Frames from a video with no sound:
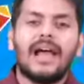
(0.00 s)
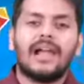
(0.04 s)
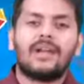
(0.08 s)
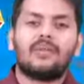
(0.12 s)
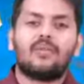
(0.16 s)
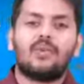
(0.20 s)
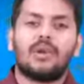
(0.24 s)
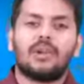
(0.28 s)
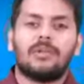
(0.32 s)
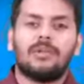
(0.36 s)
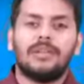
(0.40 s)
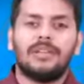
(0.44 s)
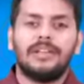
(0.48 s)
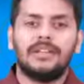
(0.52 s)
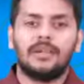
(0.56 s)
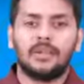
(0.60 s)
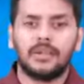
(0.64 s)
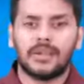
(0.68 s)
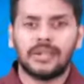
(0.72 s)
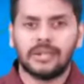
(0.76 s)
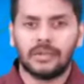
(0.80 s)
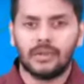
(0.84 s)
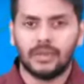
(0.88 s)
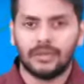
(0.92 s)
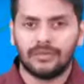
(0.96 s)
and what we're
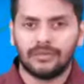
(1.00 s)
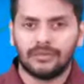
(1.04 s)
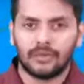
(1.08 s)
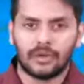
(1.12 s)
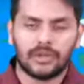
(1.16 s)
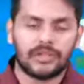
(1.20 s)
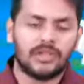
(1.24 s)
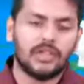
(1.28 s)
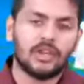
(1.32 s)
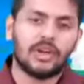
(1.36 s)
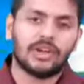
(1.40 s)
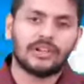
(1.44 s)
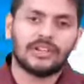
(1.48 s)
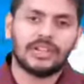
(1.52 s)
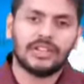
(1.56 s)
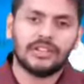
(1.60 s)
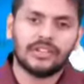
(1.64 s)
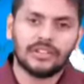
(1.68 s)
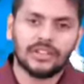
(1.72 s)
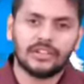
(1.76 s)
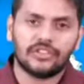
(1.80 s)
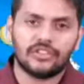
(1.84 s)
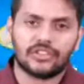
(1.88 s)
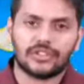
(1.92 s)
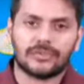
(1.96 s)
doing good for the
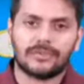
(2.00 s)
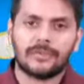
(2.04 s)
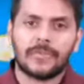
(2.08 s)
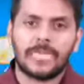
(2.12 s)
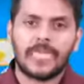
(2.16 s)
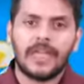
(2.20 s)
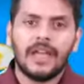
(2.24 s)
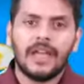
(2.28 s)
organization.